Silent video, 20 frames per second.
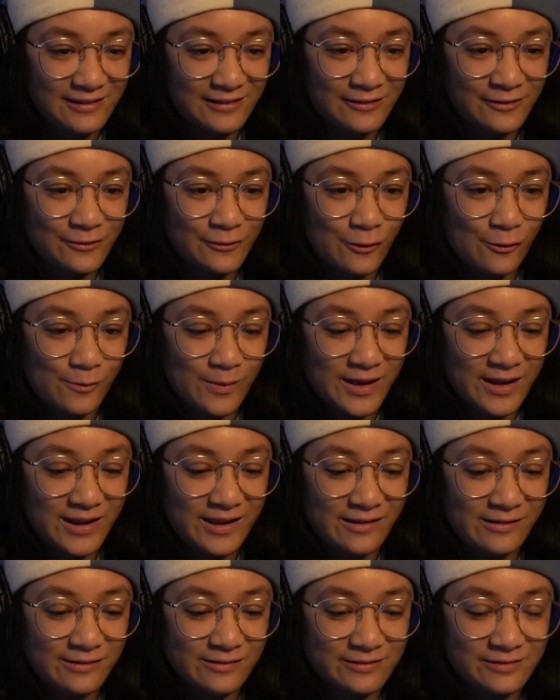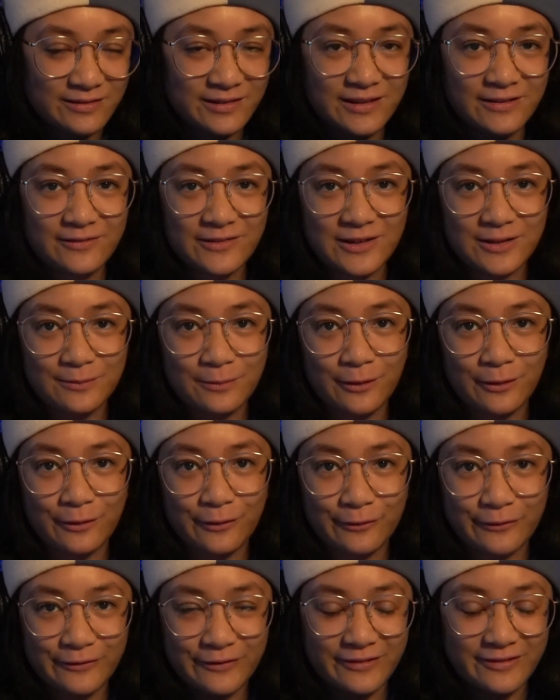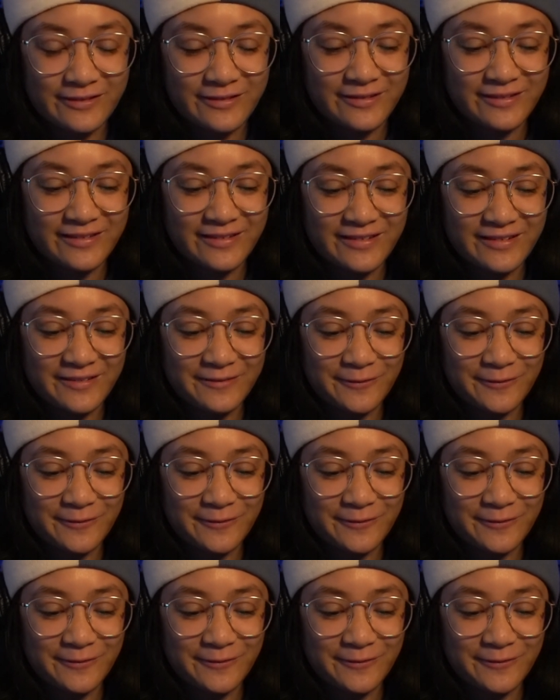So many Olivia posts.